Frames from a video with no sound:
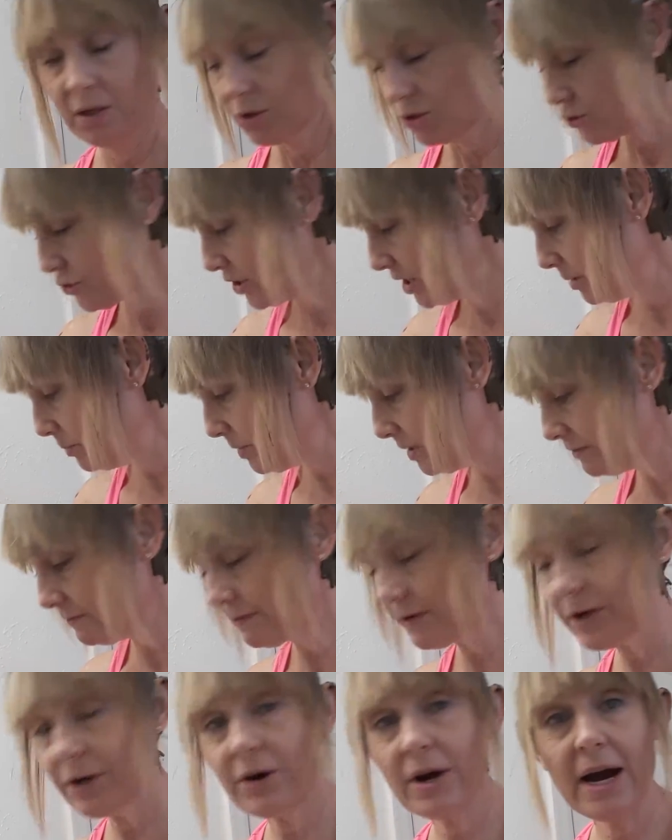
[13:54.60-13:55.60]
treatment
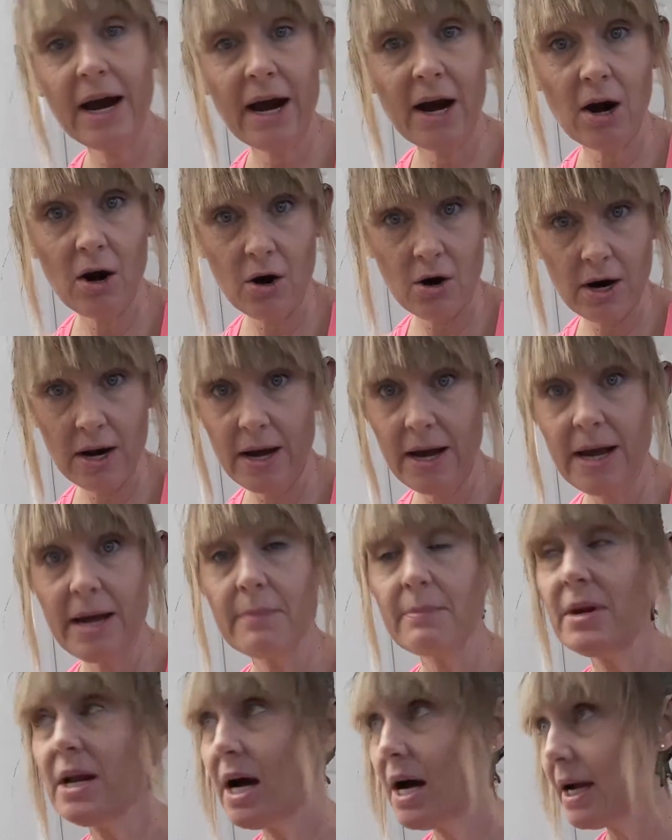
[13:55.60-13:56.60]
for your hair. I
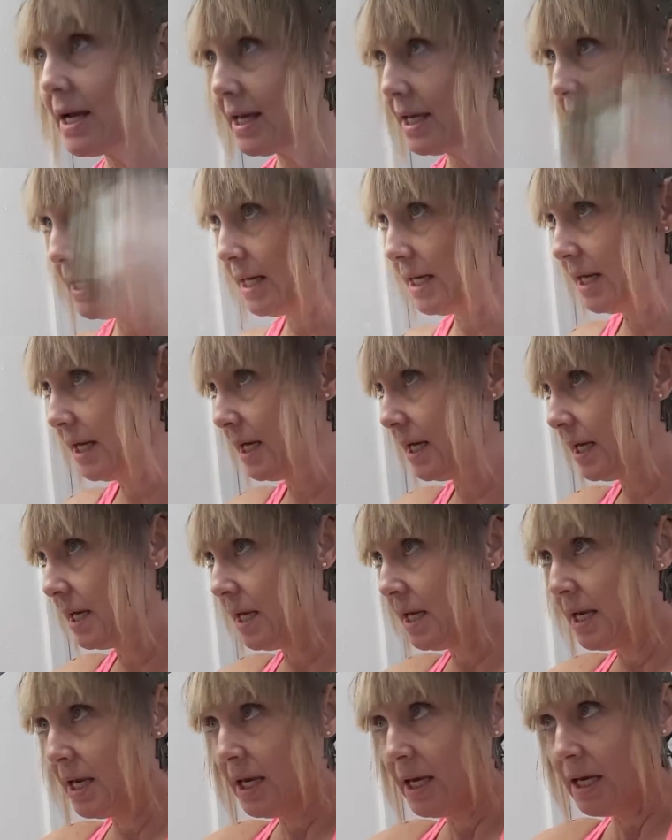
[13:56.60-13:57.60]
am not kidding.
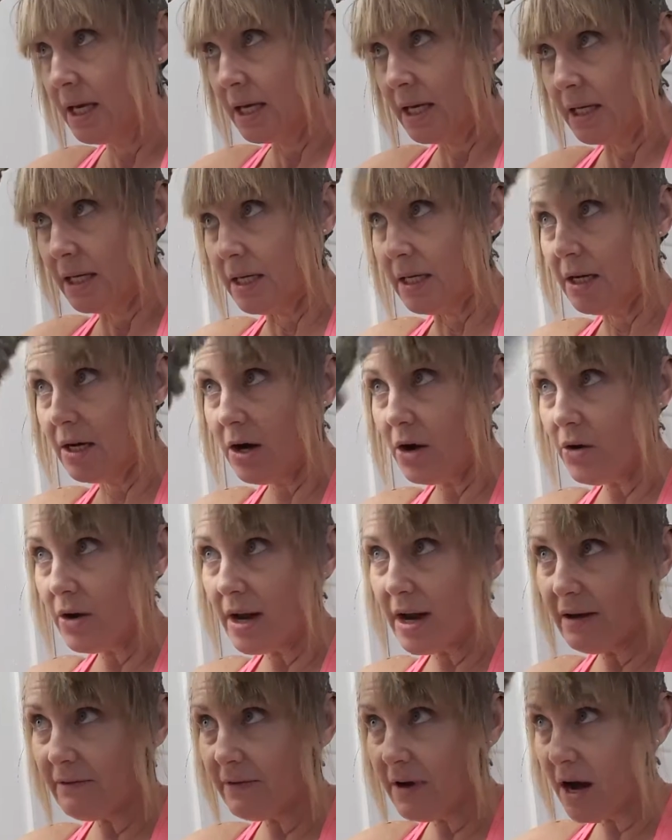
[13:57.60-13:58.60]
You know, and
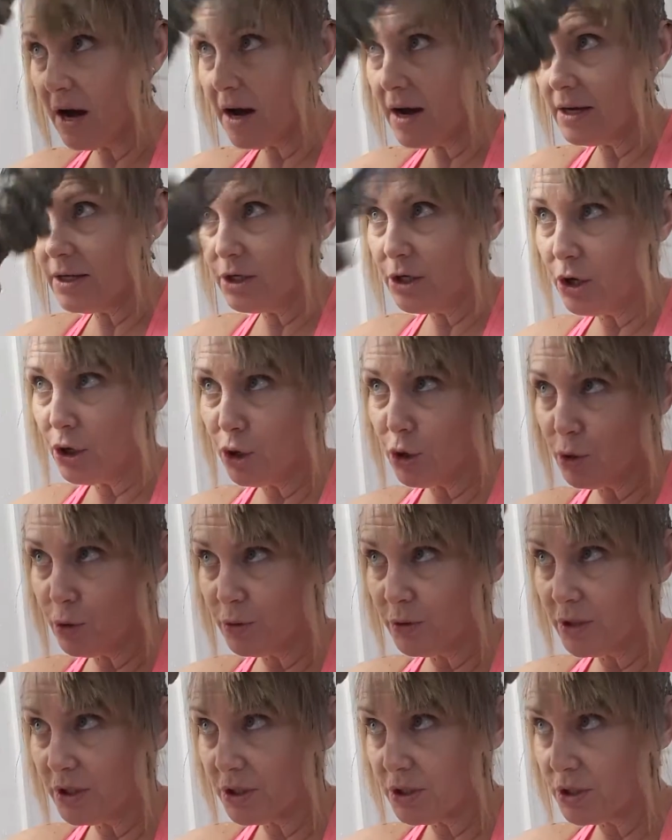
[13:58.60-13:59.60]
I've gone
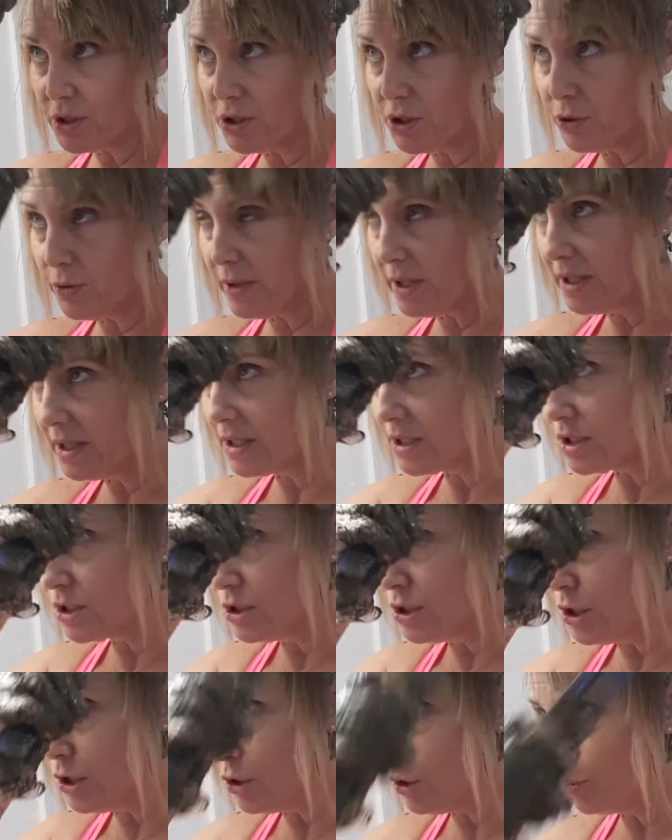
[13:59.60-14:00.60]
doing this
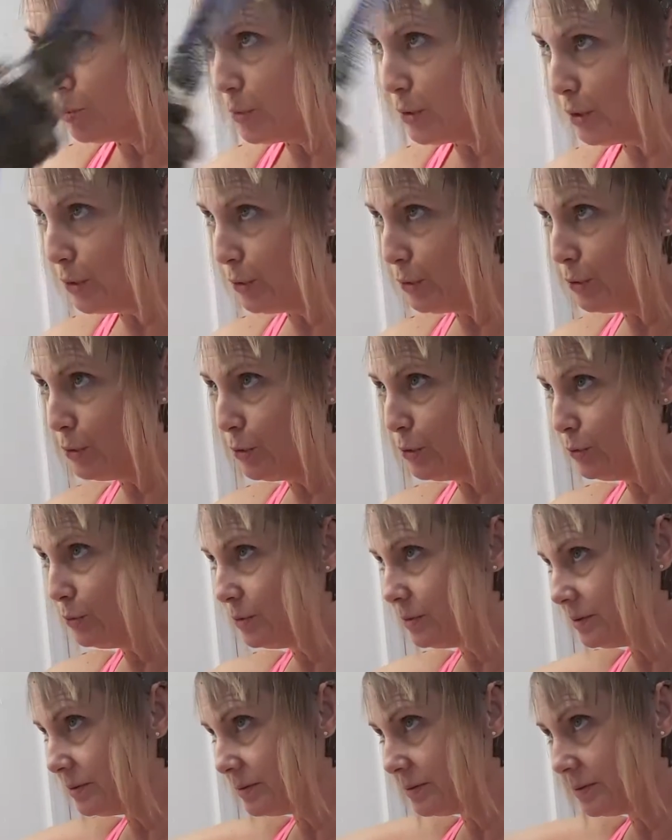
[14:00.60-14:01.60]
no poo